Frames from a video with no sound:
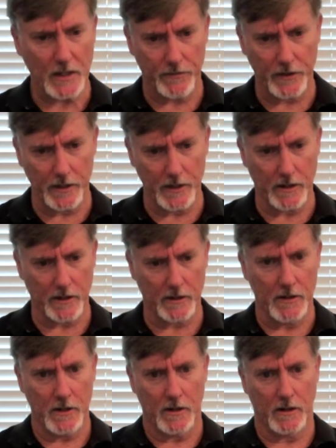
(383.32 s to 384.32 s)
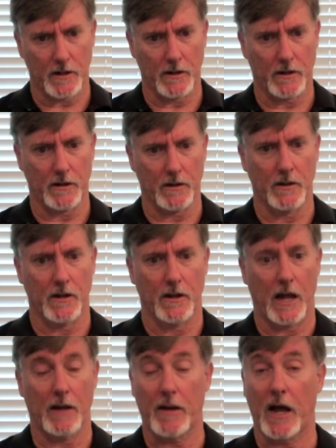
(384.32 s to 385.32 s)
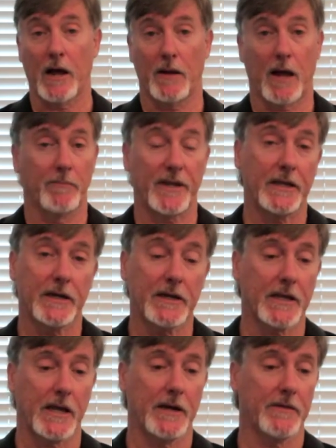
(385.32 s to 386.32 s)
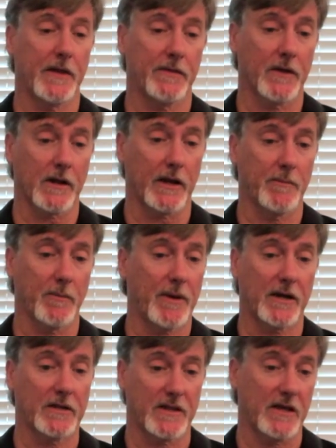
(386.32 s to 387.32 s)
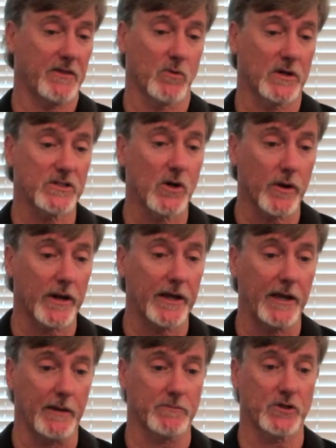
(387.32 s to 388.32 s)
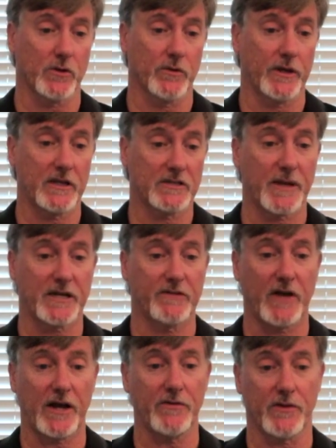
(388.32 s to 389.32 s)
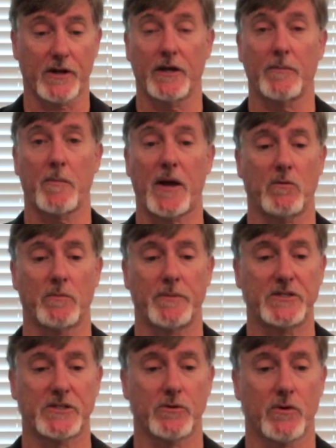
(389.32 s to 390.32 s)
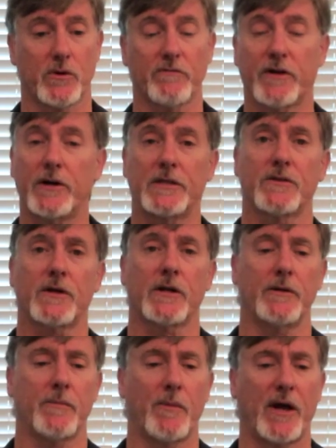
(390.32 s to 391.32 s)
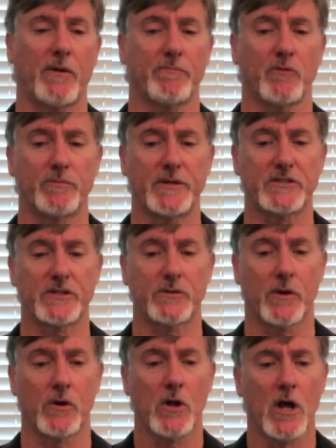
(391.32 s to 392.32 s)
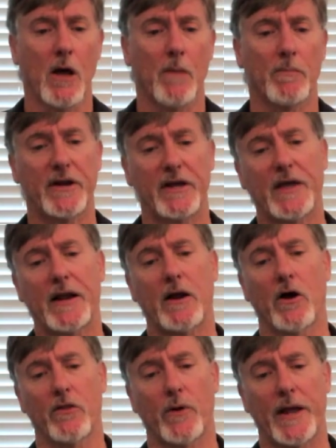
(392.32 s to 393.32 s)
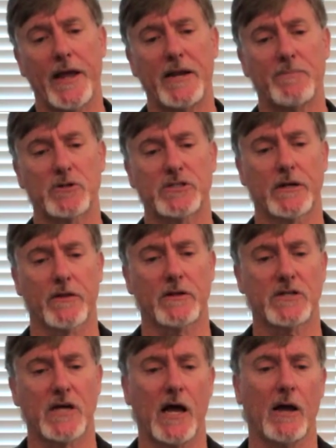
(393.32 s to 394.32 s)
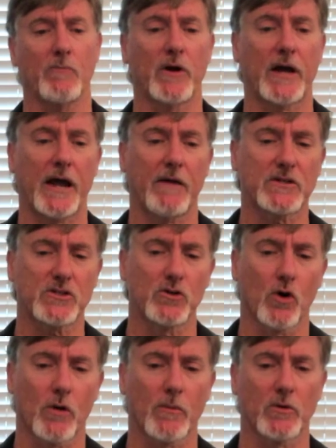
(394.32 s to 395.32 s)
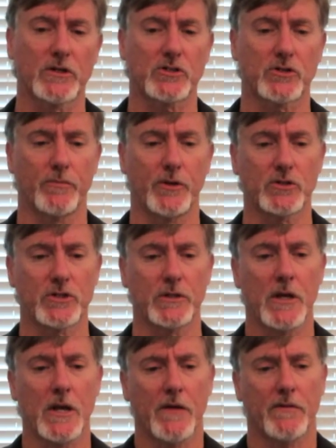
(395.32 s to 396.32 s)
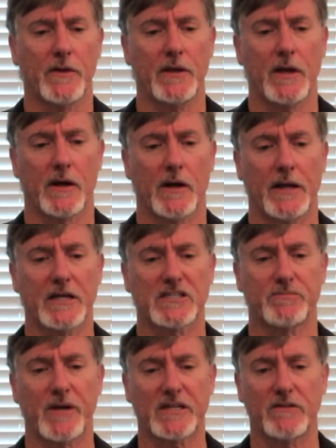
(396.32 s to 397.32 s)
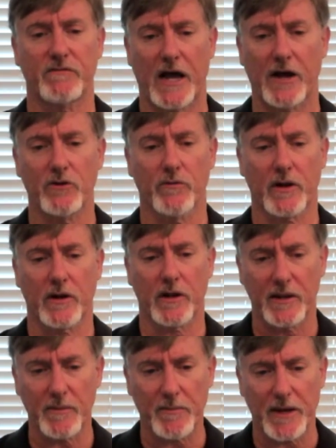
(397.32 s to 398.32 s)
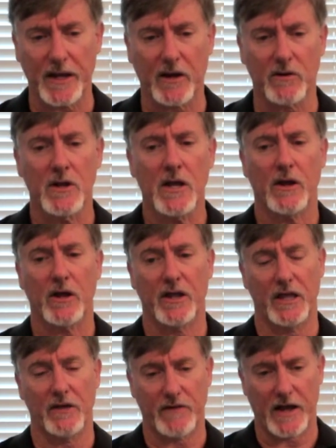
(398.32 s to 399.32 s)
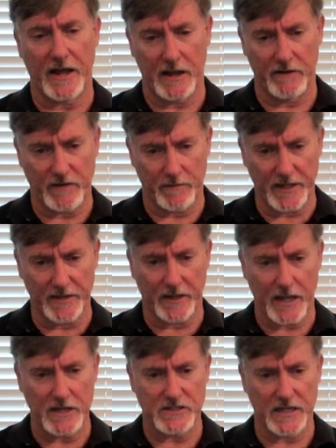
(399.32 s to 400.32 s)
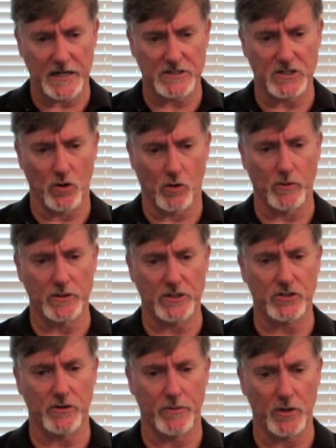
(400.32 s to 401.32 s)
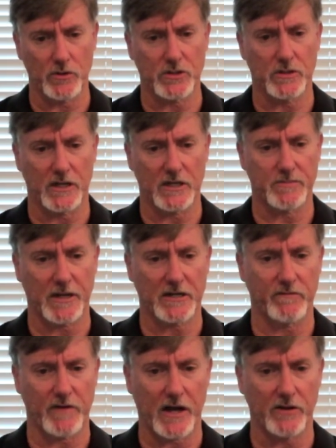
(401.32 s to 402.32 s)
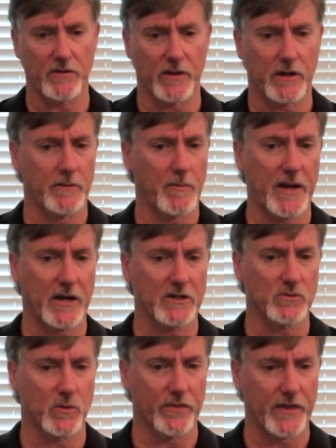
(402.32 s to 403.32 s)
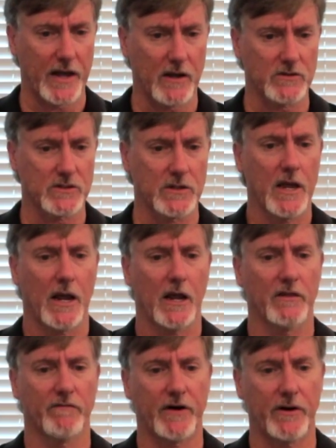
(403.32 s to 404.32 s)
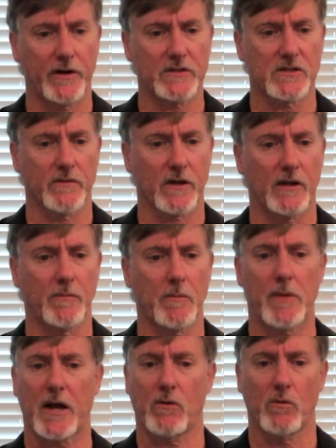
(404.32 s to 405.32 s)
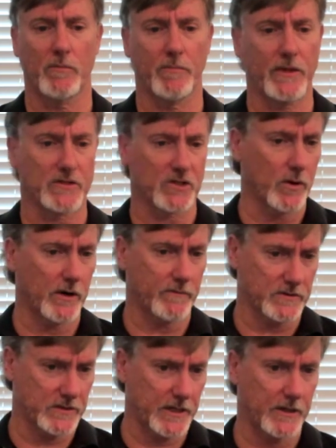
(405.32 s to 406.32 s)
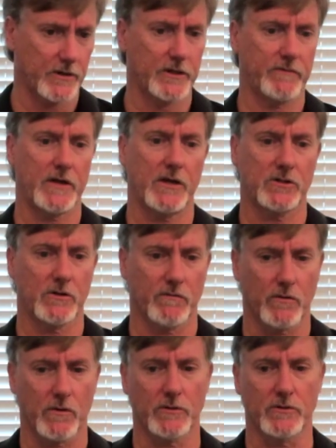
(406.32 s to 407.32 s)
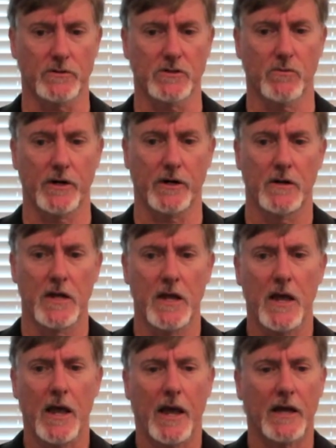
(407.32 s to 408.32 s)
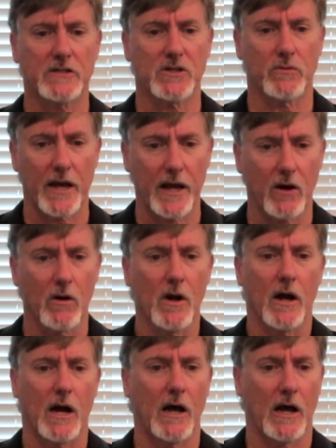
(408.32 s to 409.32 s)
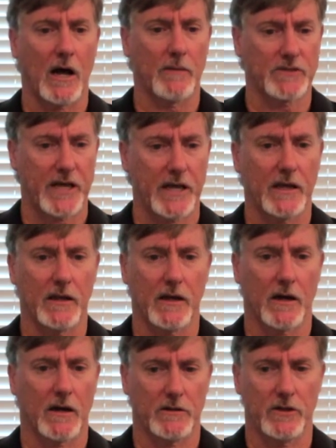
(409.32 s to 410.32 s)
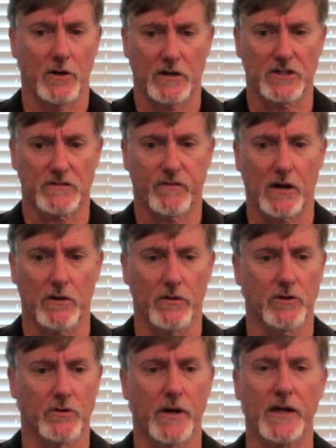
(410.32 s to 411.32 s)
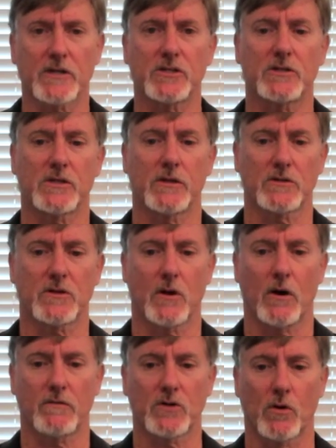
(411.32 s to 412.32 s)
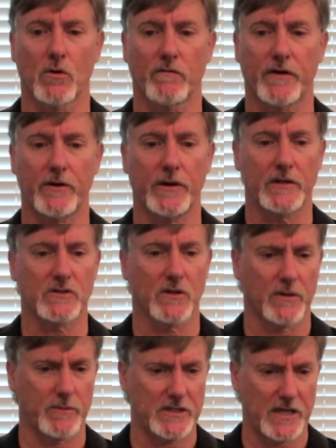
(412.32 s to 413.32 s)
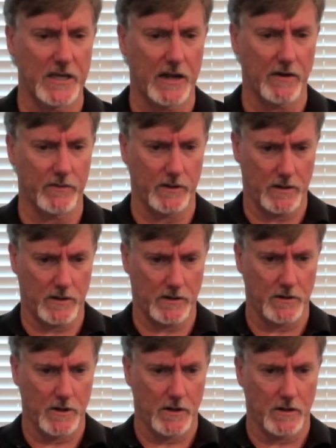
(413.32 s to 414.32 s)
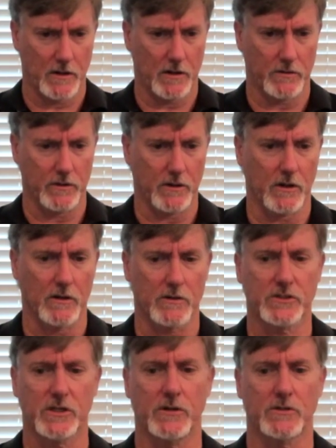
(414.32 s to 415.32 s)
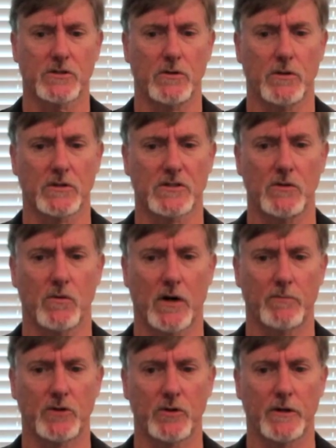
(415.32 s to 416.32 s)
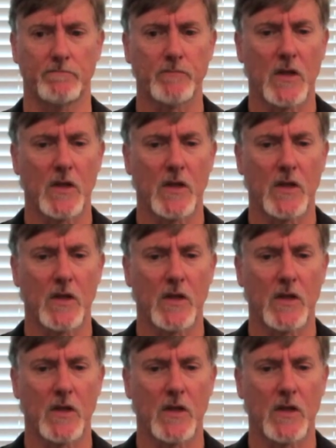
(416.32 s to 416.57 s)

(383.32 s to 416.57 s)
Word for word: the uh, uh, uh, I'm being indicated that the claim amount, that there was no claim. So the expected value of the claim amount would be zero and the variance of the claim amount would be zero. But in that other 80% of the time, when I have this normal distribution, the uh, expected value of the claim amount, if, I, if I'm in the case that it's a normal distribution, the expected value of the claim amount is 1,000 and the variance of the claim amount would be the square of the standard deviation or 400 squared. And so now uh, I'm taking, uh, you know, I just follow the directions in this law of total variance. So let me take out the, uh, uh, the color colors here so you can see what I'm doing.